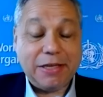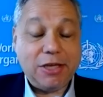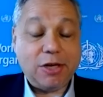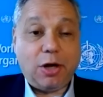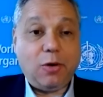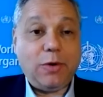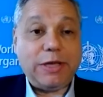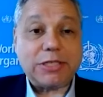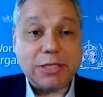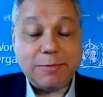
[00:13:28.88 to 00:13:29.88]
It
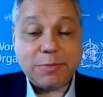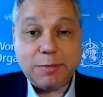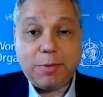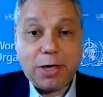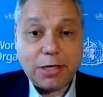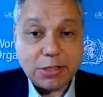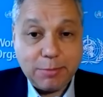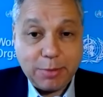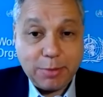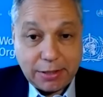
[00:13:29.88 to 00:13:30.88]
always seems
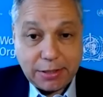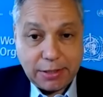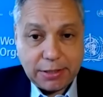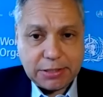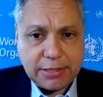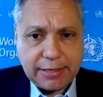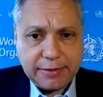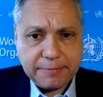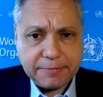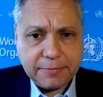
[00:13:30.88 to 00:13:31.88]
impossible until it's
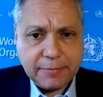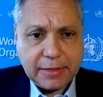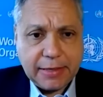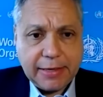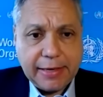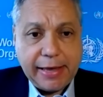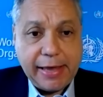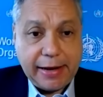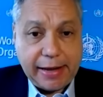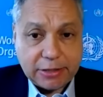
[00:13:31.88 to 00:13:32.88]
done.
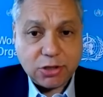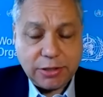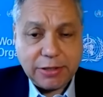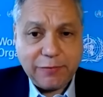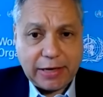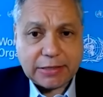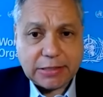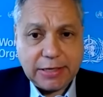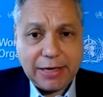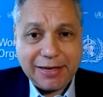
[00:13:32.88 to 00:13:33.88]
And actually
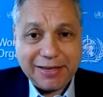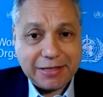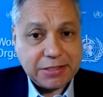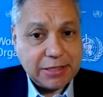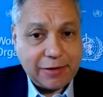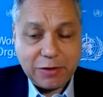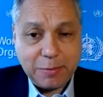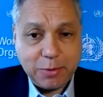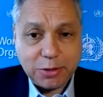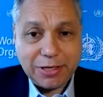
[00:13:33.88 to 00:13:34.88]
vaccinating
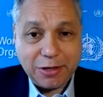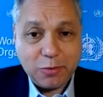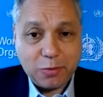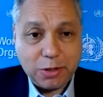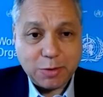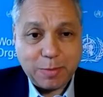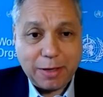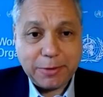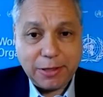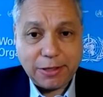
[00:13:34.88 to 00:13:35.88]
70% of the world's
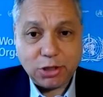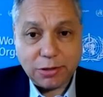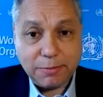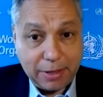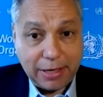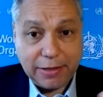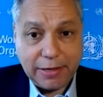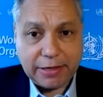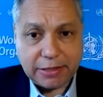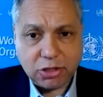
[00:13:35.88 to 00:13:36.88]
population by the
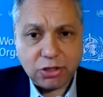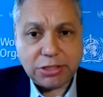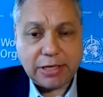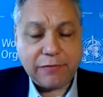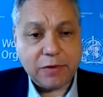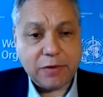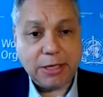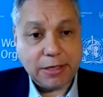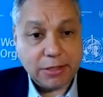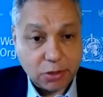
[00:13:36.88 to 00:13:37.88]
next G7
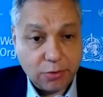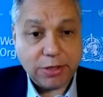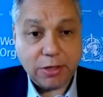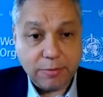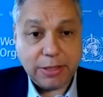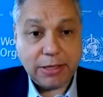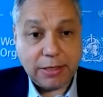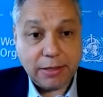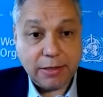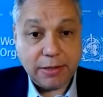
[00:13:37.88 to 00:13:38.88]
meeting is going to be
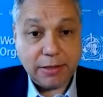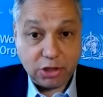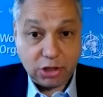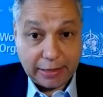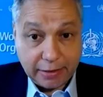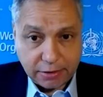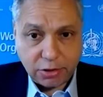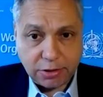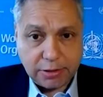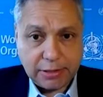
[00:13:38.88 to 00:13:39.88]
a challenge.